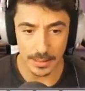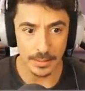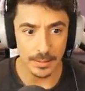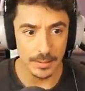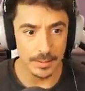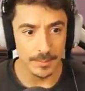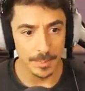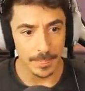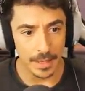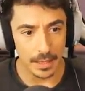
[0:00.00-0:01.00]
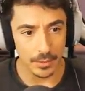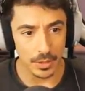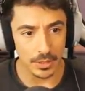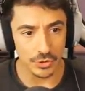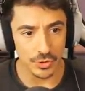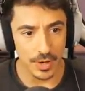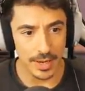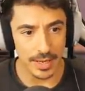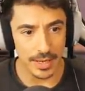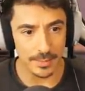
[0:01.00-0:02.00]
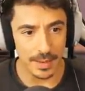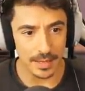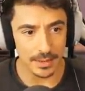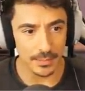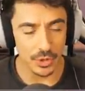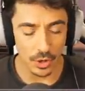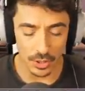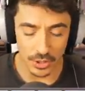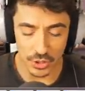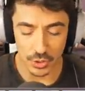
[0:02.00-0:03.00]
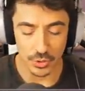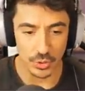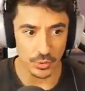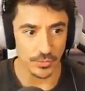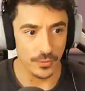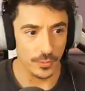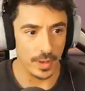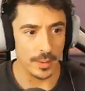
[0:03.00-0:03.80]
And I'm going to try and make them not look too uniform.